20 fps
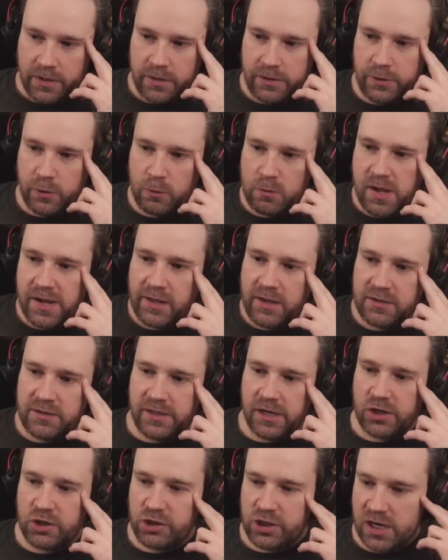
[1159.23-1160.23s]
You'll likely
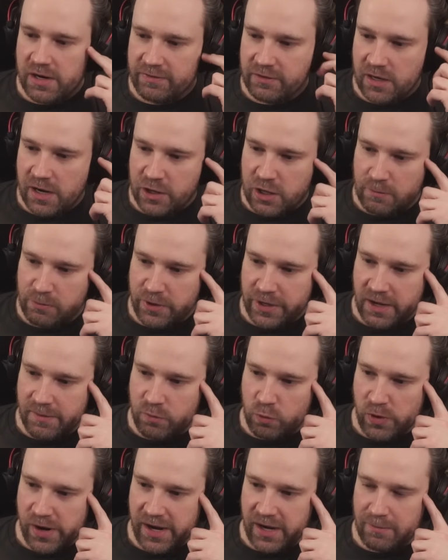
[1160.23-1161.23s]
see a shift either playing a
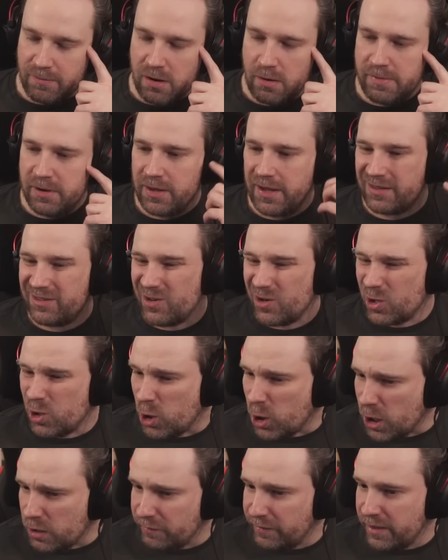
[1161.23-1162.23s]
point, probably like Dark
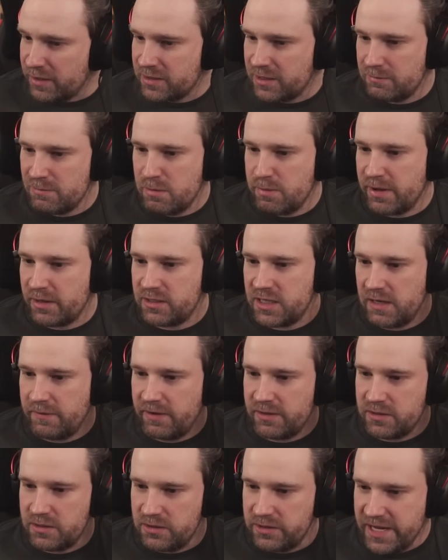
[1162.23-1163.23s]
Harvest, maybe like
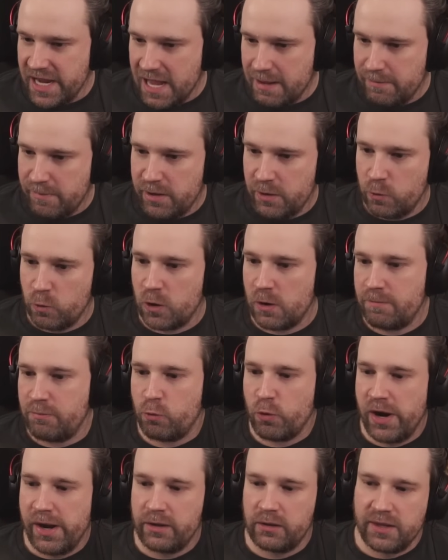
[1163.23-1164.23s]
Xavius' Gambit, or a
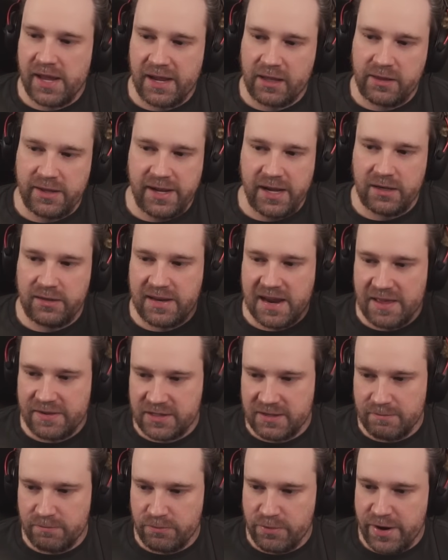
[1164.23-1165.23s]
point likely in
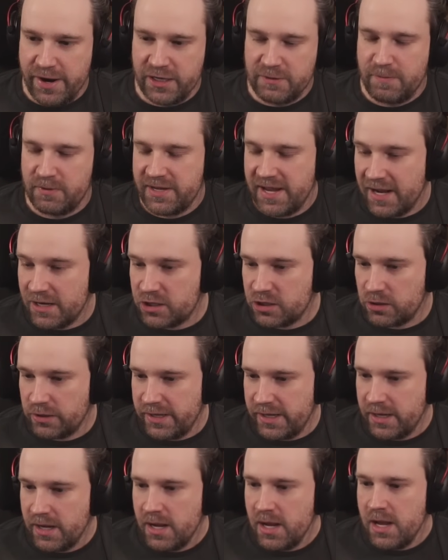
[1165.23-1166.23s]
Death's Embrace,
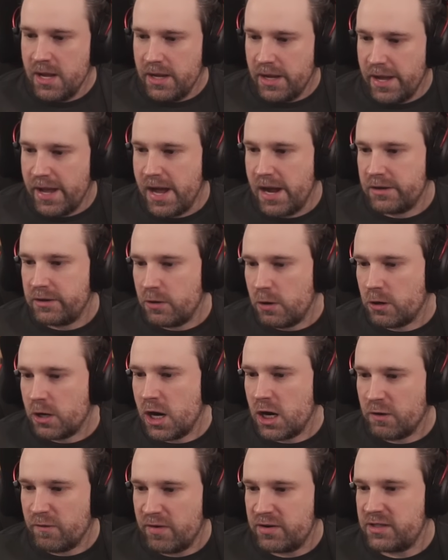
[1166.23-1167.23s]
potentially. Dark
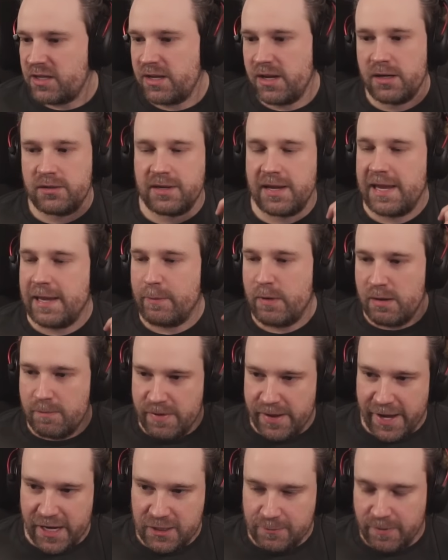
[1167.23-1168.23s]
Harvest is AoE
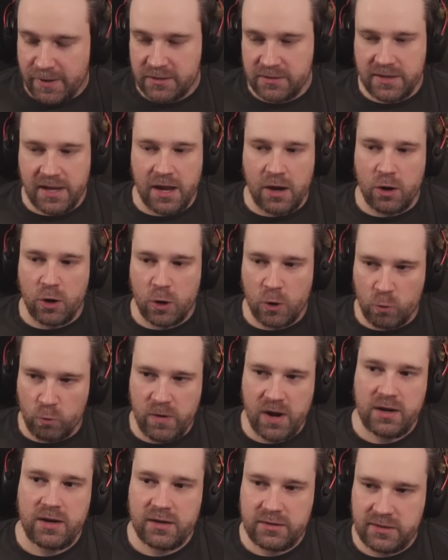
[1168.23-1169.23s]
based, but it's not
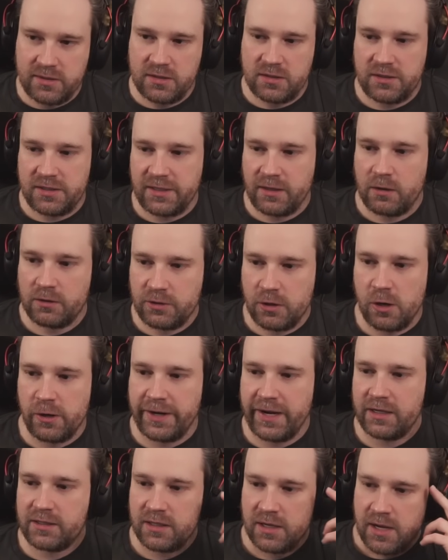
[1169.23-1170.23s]
horrendous in single
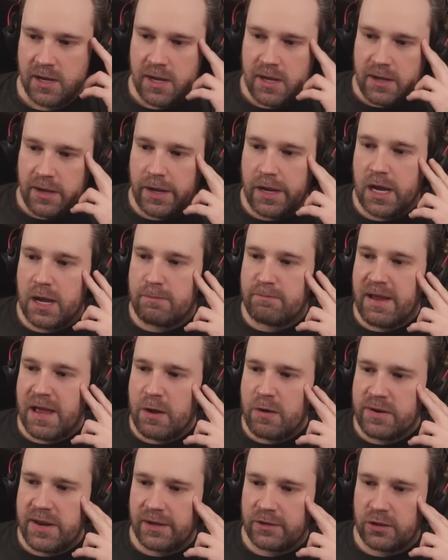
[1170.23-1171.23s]
target.
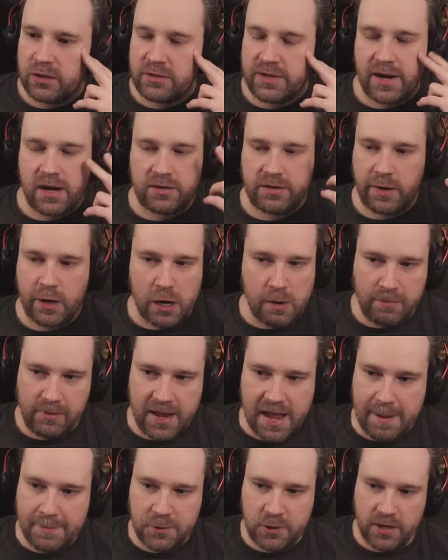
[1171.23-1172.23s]
Malediction is not a terrible
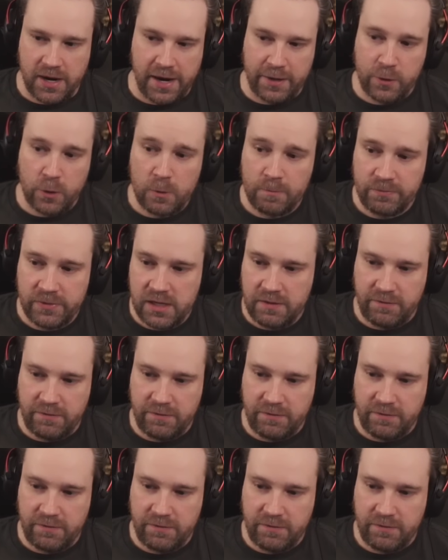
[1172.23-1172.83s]
option either.